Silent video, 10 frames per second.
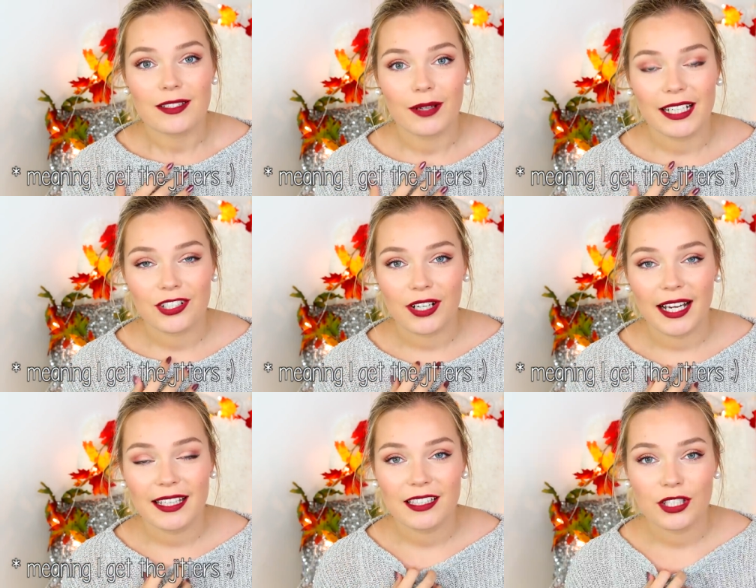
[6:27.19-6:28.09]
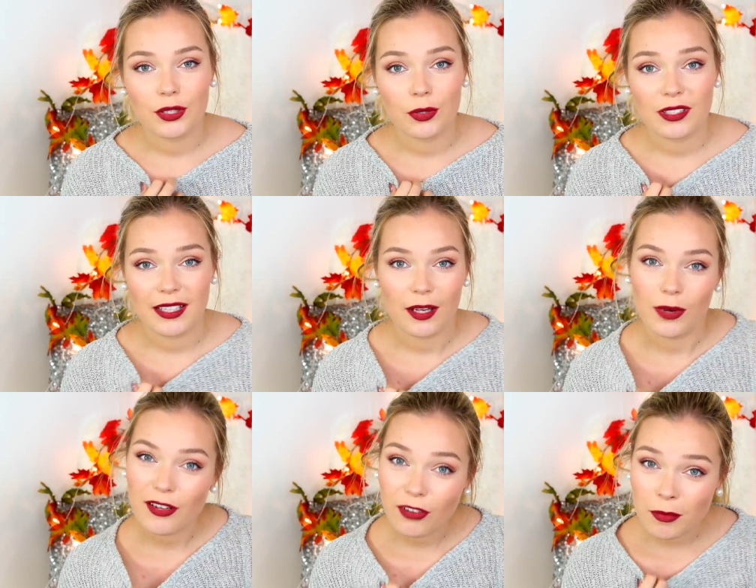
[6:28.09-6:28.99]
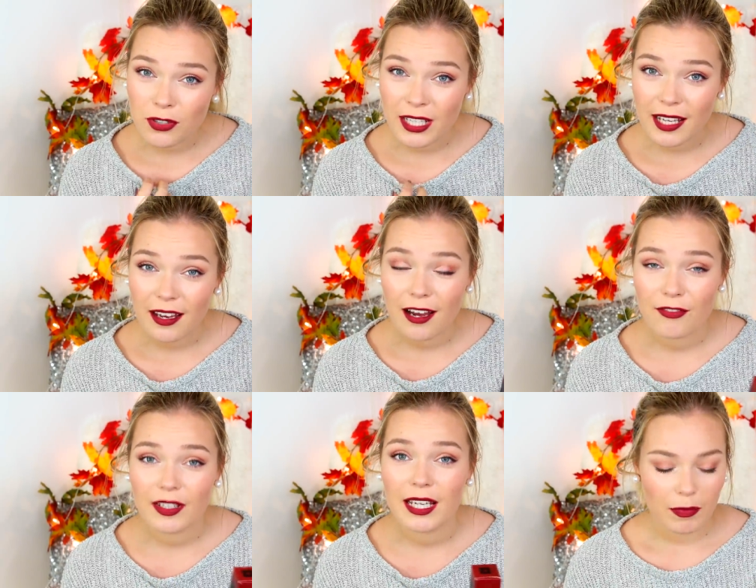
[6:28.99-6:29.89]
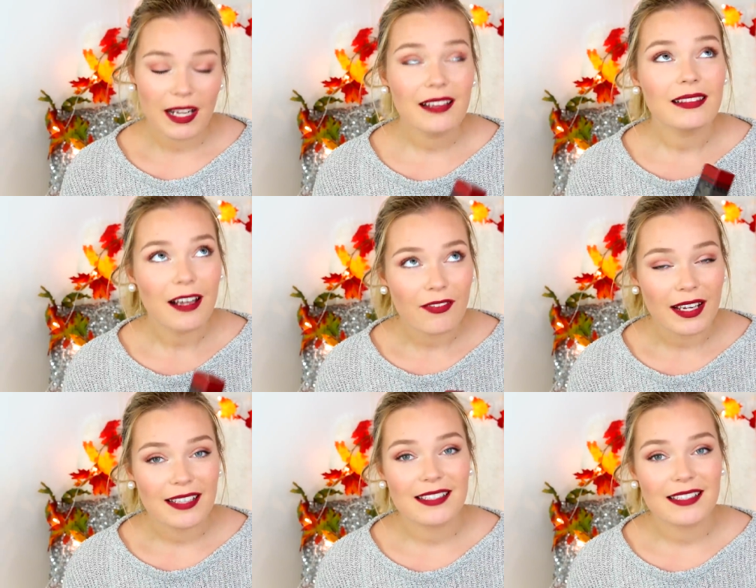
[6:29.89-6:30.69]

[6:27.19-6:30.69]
So I try to stay away from drinking coffee, but I love it.